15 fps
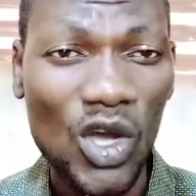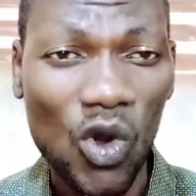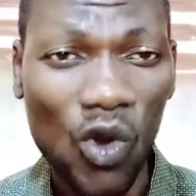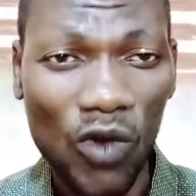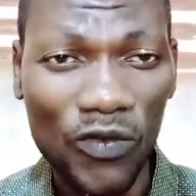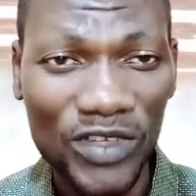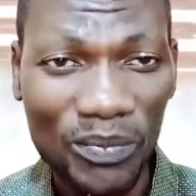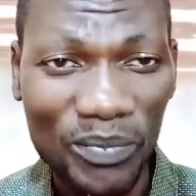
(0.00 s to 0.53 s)

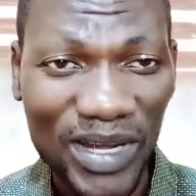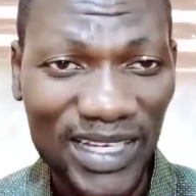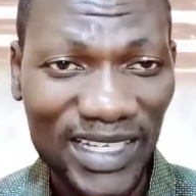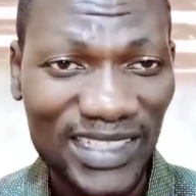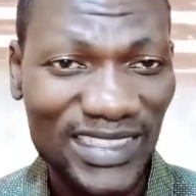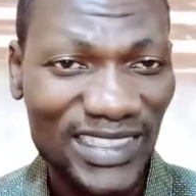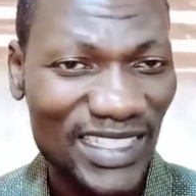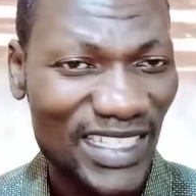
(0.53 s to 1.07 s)
of the
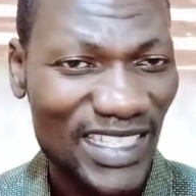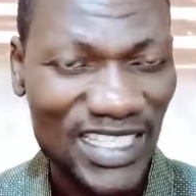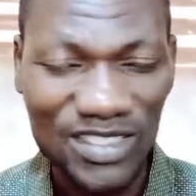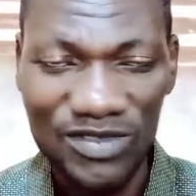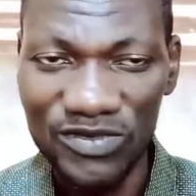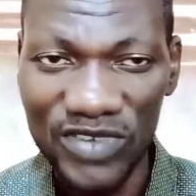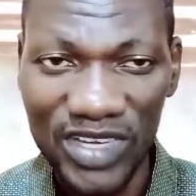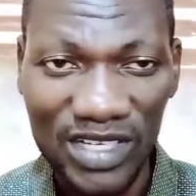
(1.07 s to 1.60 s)
pellet is
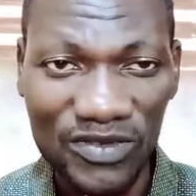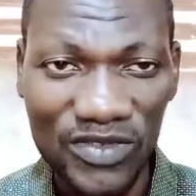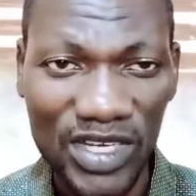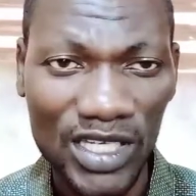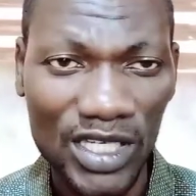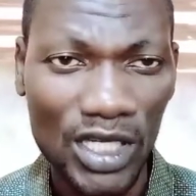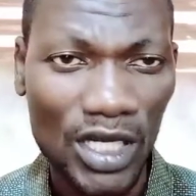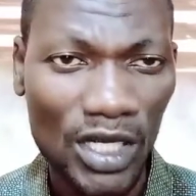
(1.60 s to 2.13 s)
very
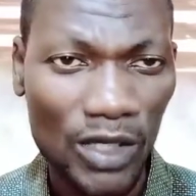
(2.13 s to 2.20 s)
good.